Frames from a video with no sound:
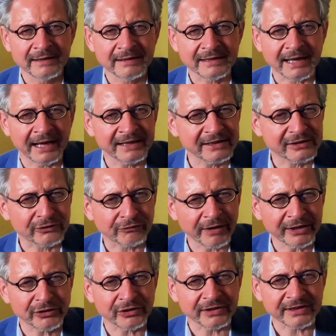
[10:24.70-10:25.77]
Zion
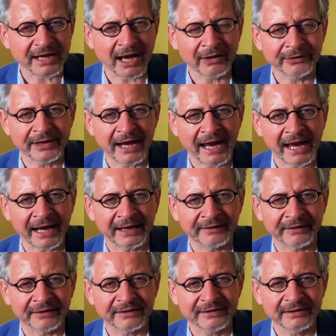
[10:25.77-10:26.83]
stretches out her
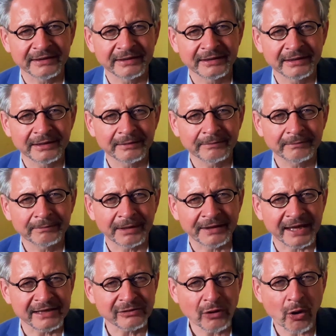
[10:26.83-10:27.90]
hands, but
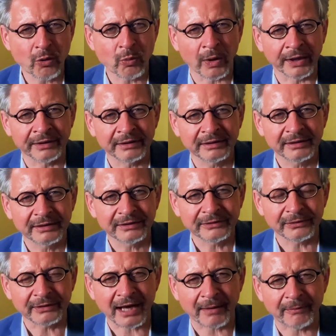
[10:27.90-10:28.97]
there is no one
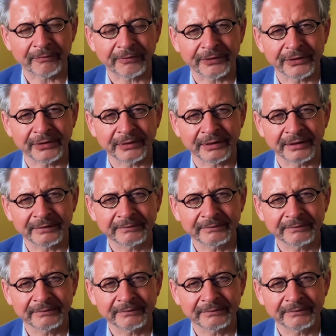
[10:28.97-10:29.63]
to comfort her.